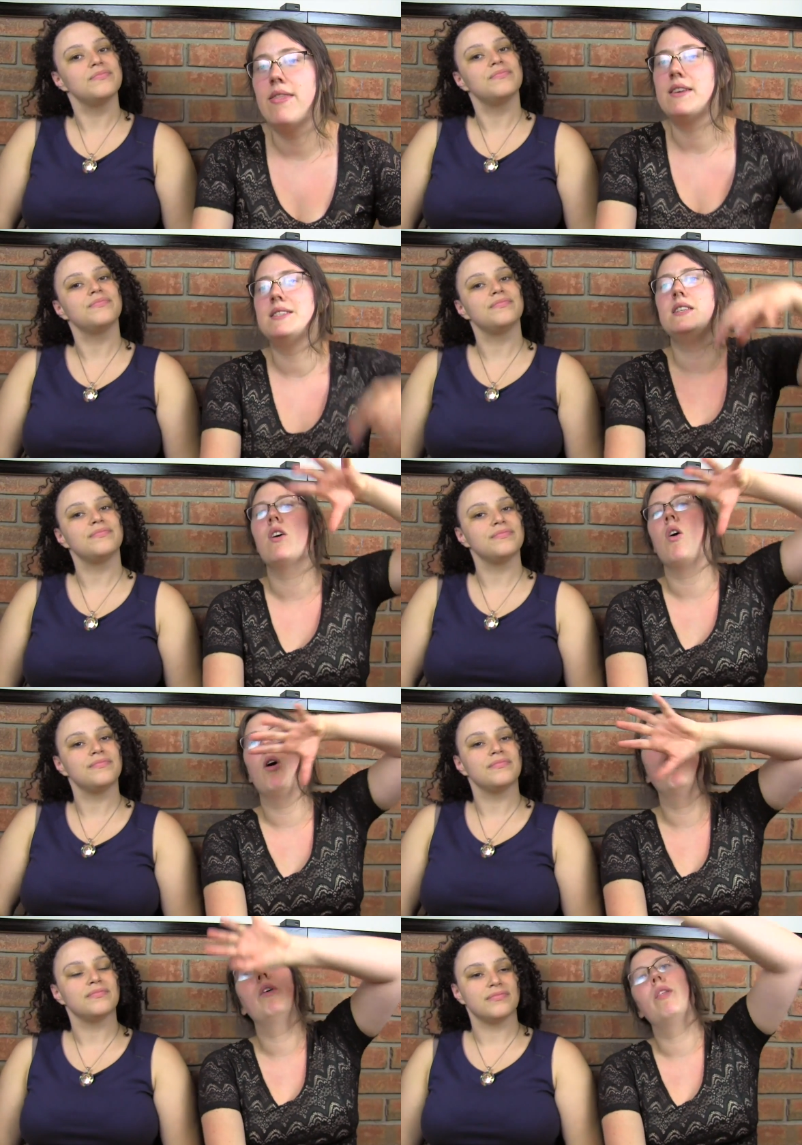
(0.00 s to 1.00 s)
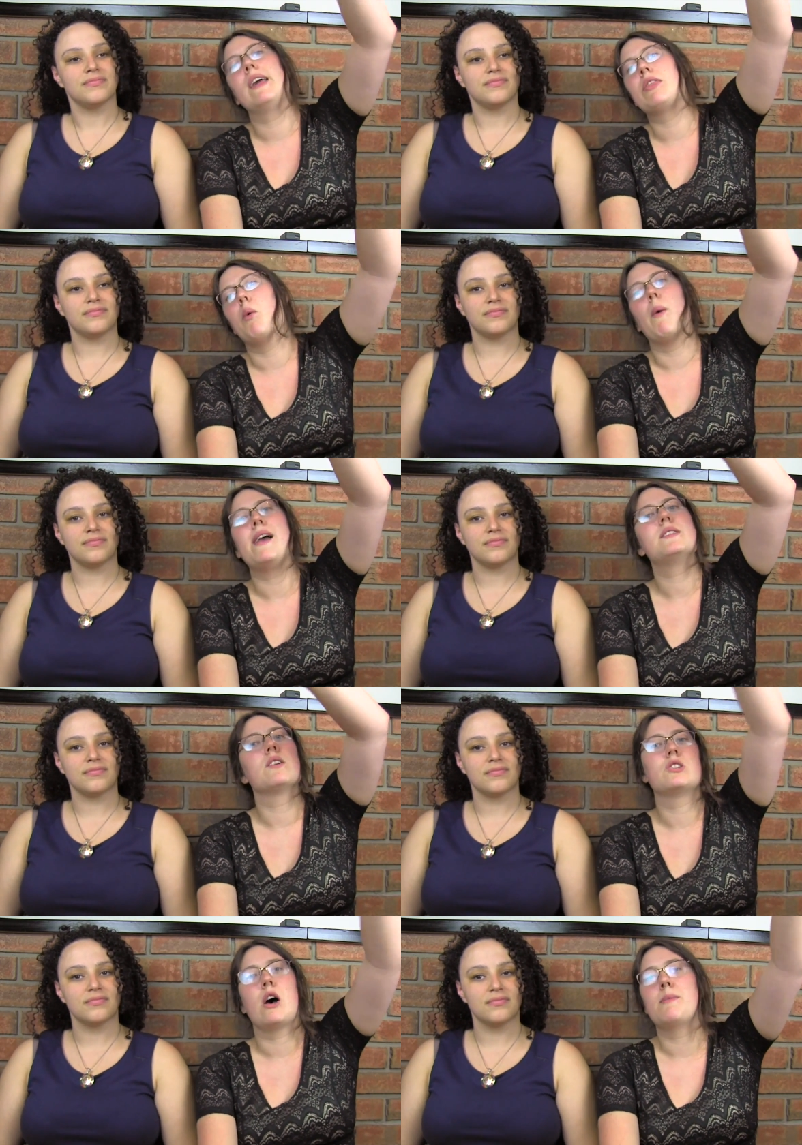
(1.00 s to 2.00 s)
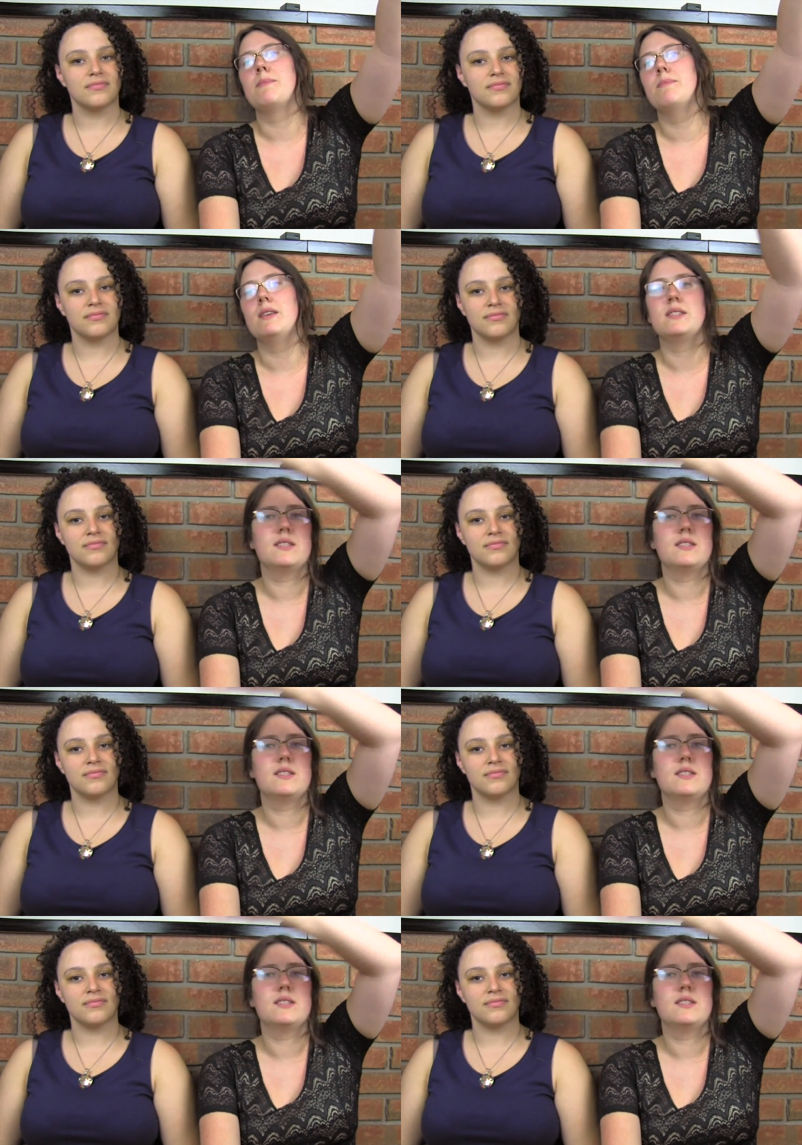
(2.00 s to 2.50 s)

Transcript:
Speaker 1: And they see all, like, the whites on top of this,